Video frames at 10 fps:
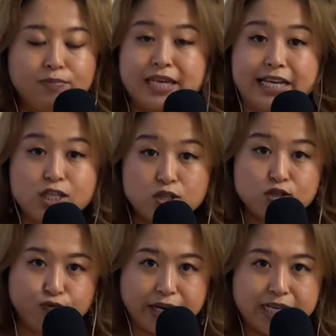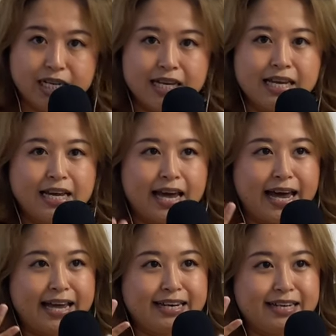the interest rate.
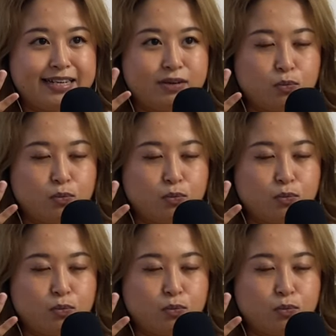And